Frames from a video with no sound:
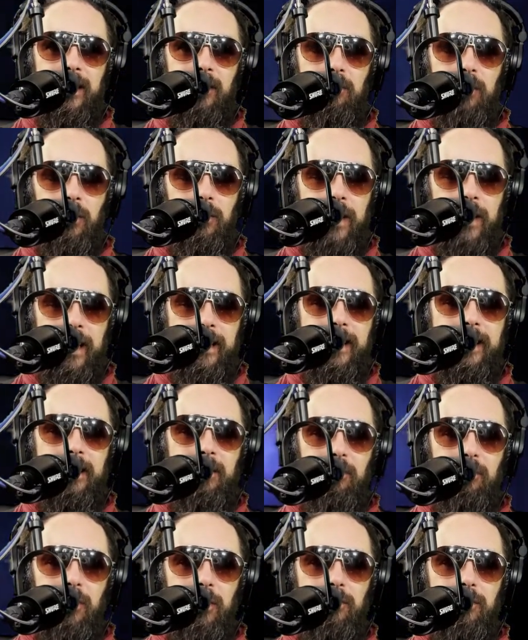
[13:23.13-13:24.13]
but when I
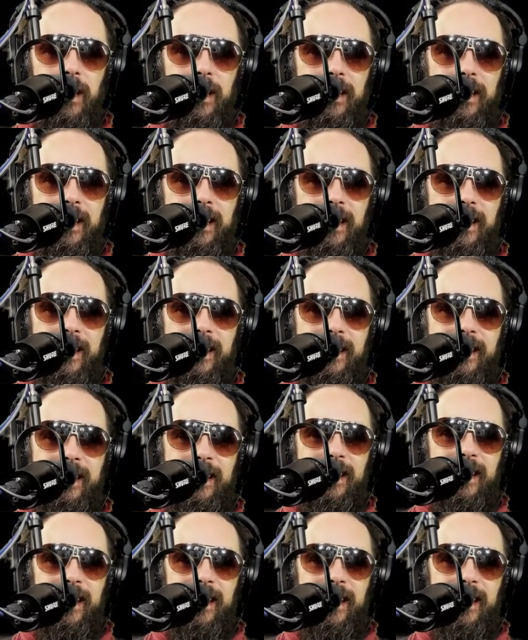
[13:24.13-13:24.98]
disappoint my kids,